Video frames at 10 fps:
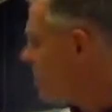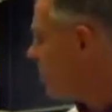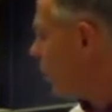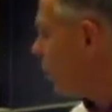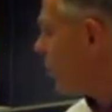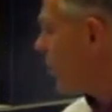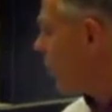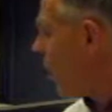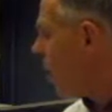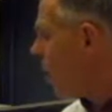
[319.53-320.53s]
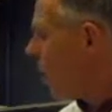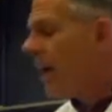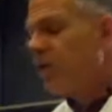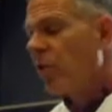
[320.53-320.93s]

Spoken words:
this filter in the proper way.